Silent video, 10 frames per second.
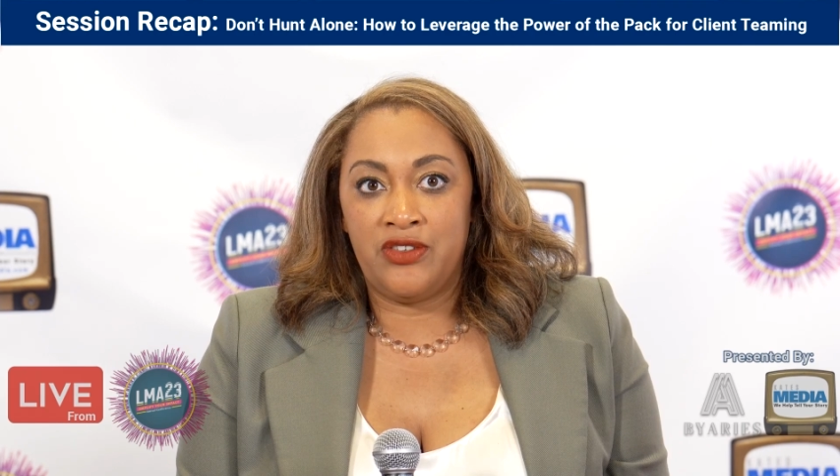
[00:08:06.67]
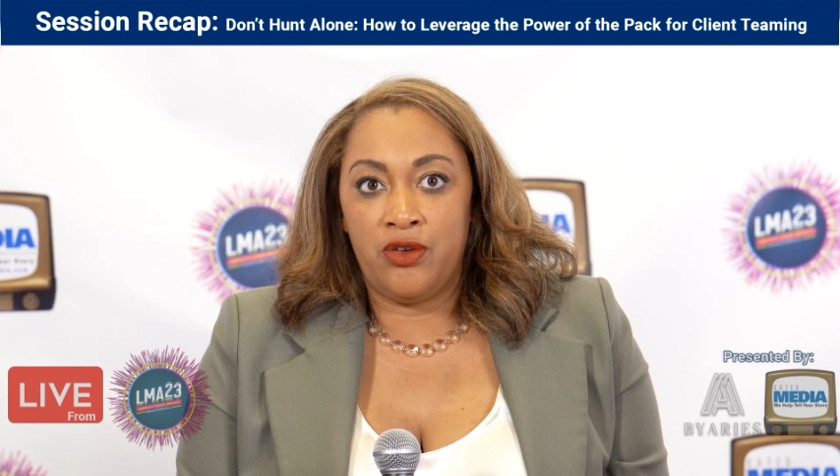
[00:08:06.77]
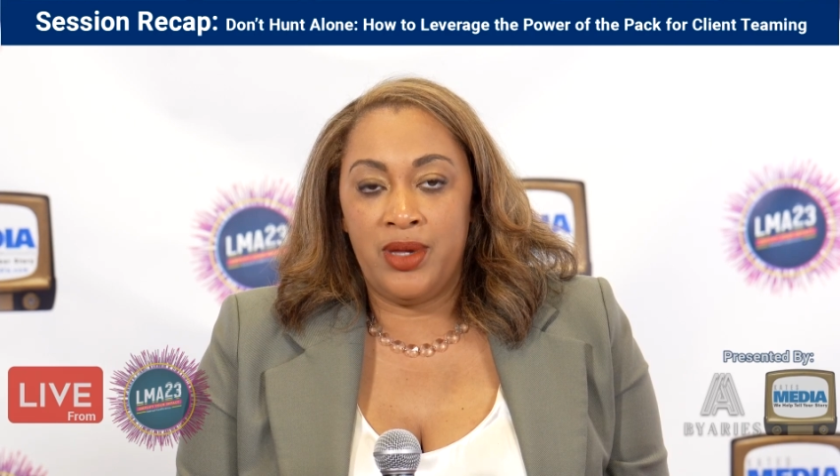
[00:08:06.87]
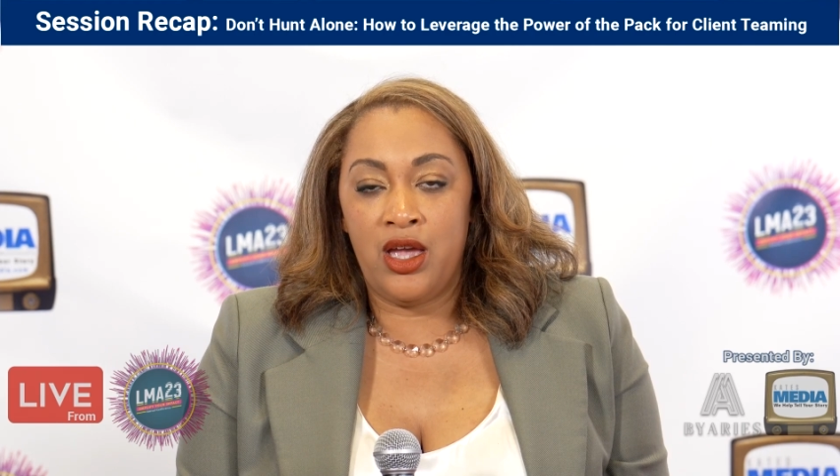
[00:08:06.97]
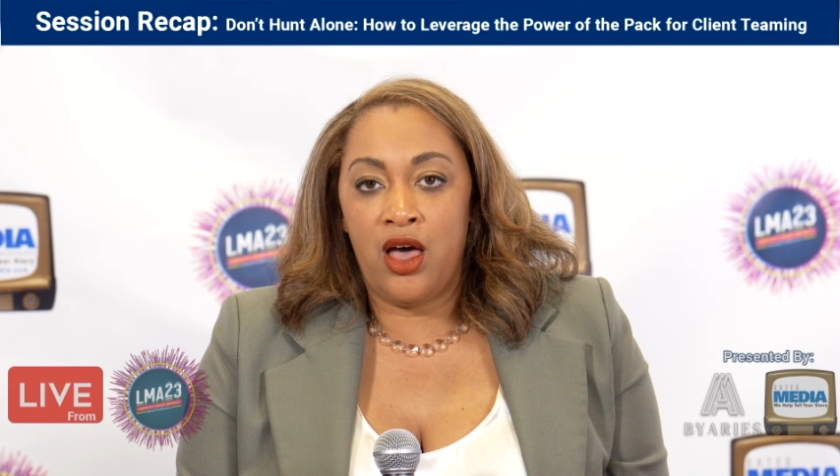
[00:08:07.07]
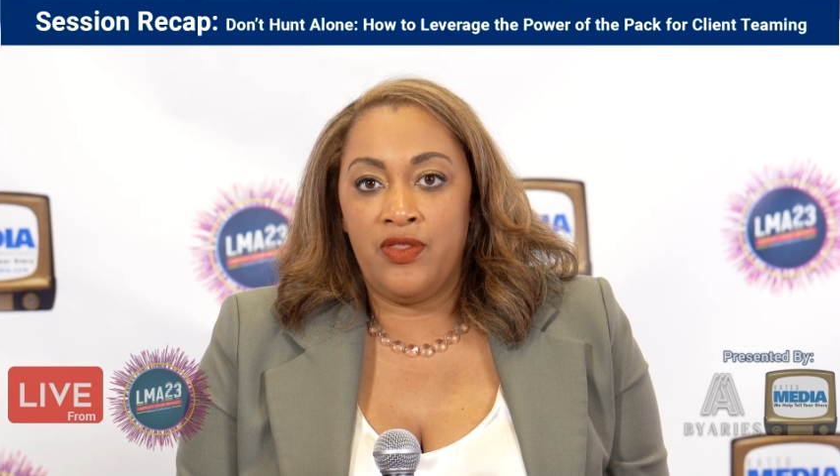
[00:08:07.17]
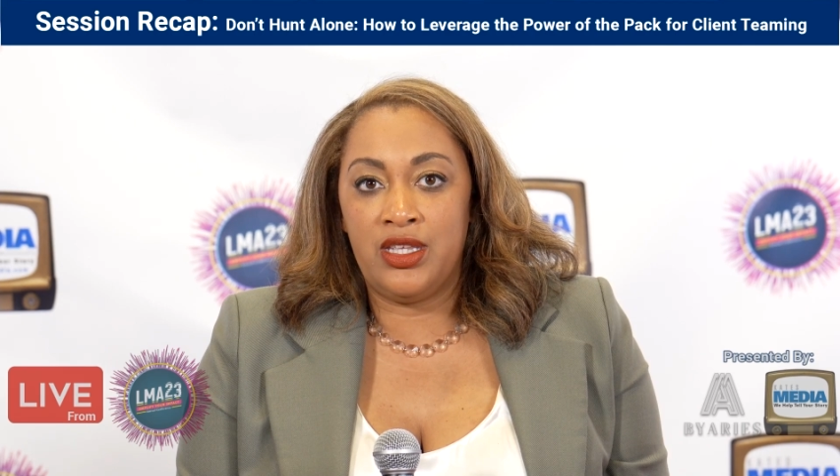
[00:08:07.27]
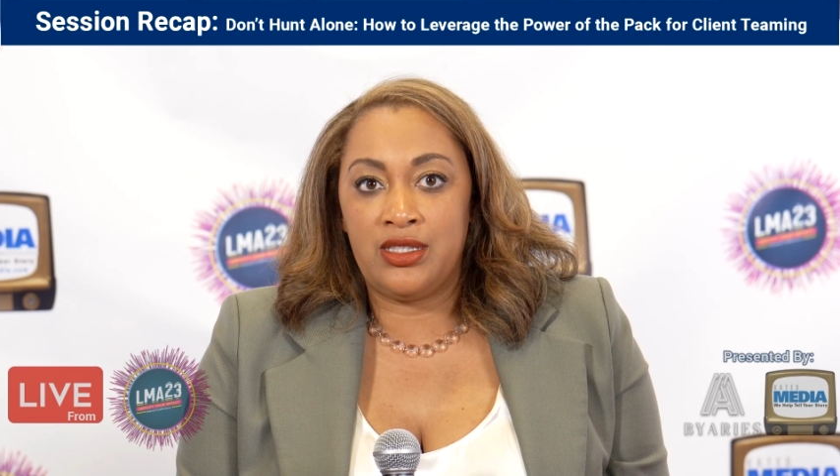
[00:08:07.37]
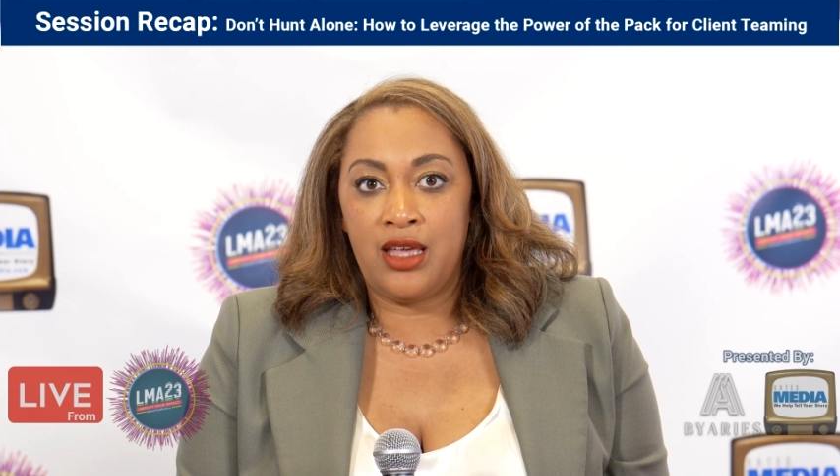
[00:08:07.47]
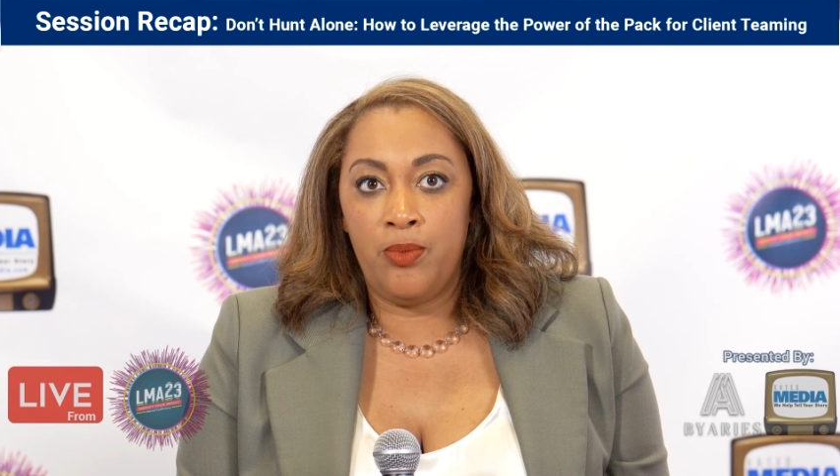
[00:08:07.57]
for me on
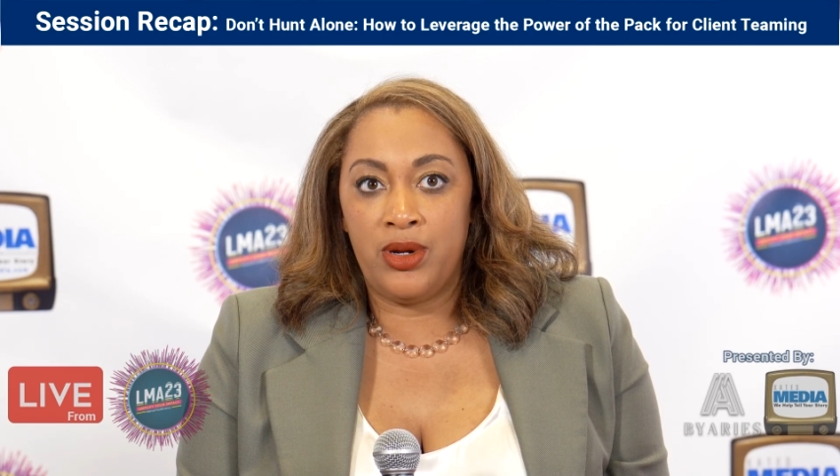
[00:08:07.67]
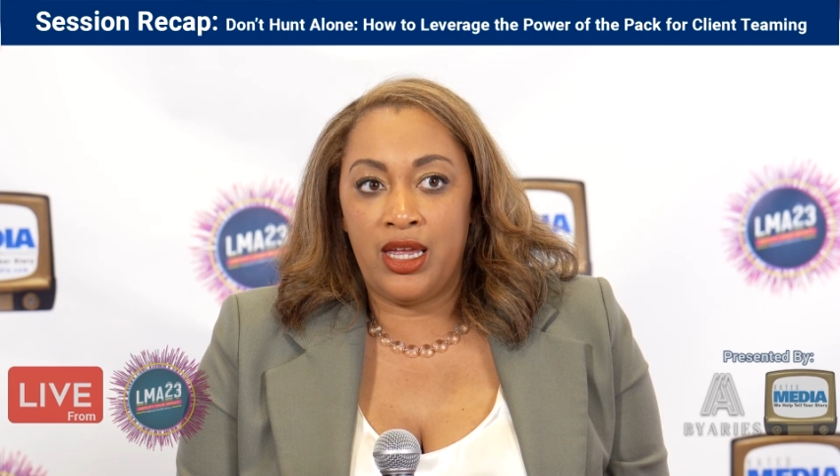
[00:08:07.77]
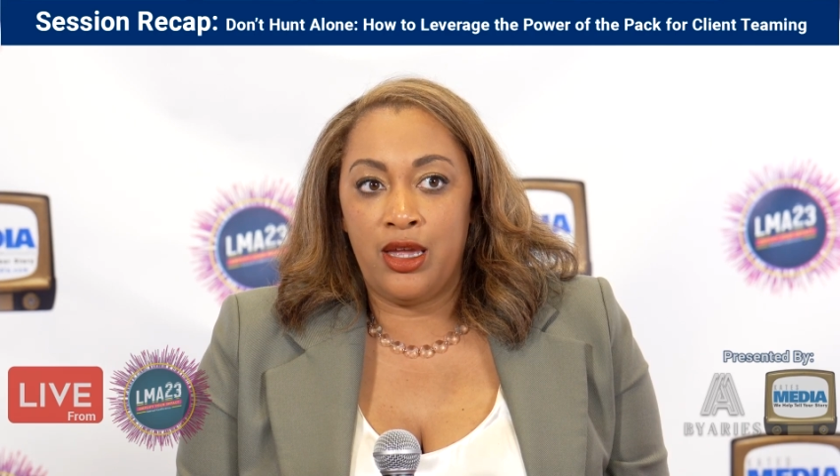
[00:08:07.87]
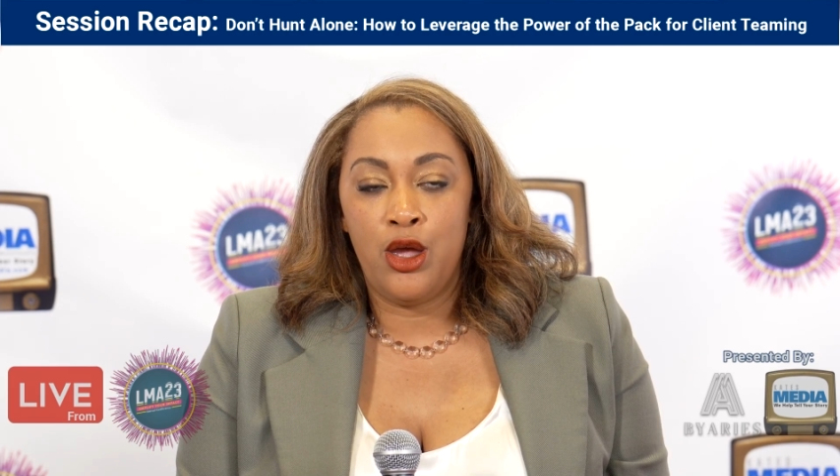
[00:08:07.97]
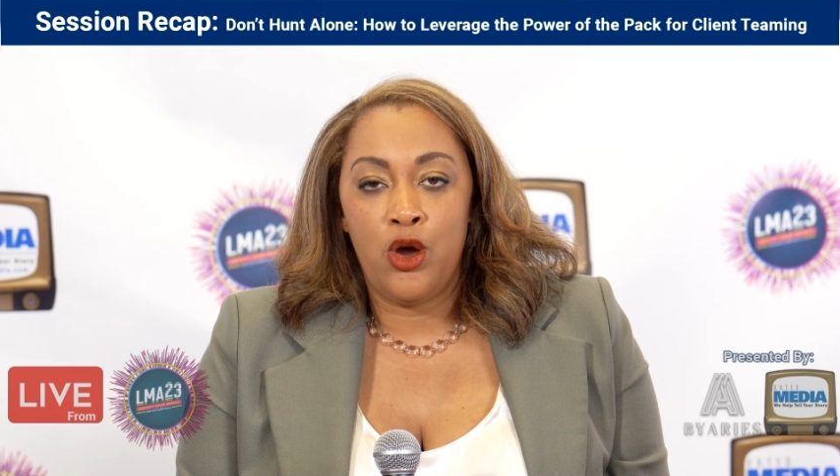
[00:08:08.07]
this company.